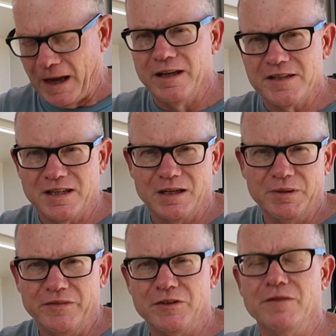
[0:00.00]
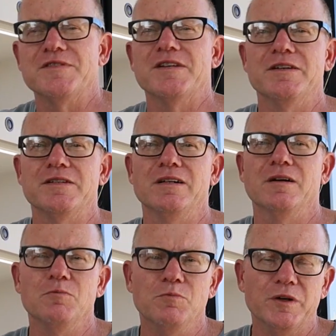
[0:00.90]
Let's start a bit of a conversation
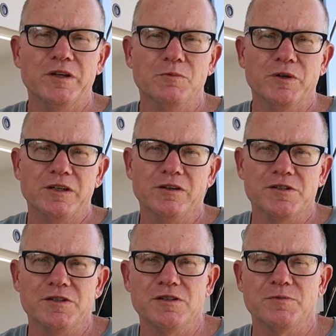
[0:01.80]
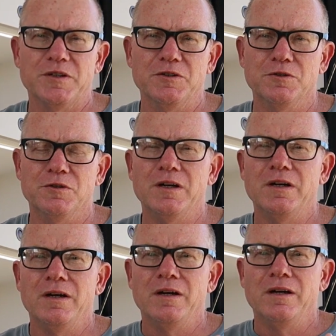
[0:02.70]
going. What do you guys use when you're
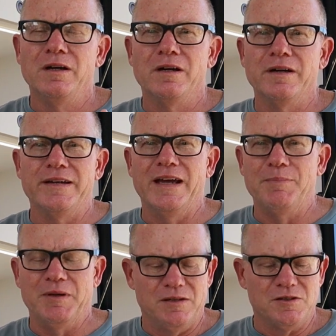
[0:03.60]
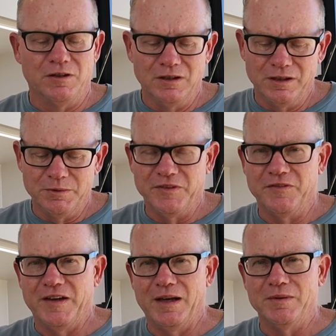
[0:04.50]
camping solo with
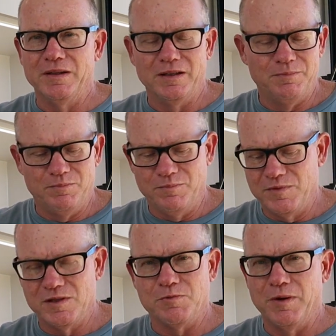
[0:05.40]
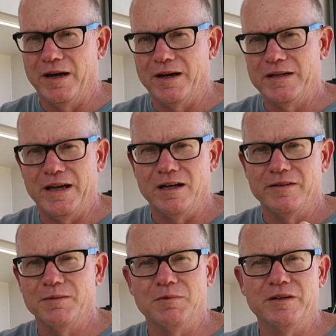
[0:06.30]
your family, swag,
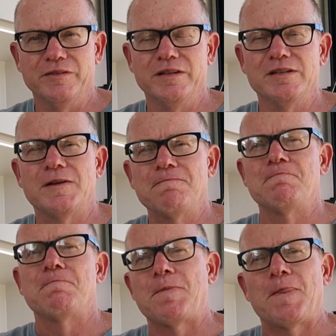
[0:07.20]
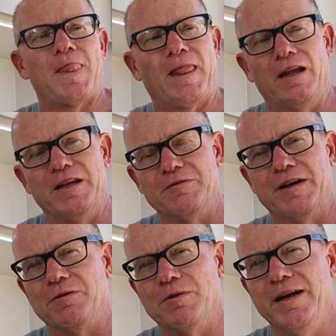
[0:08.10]
caravan, whatever it is, and
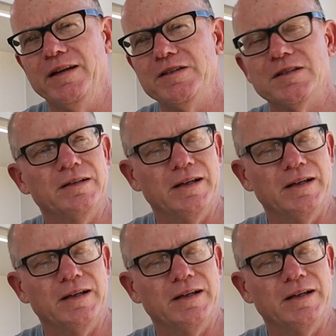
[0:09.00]
you're out of range?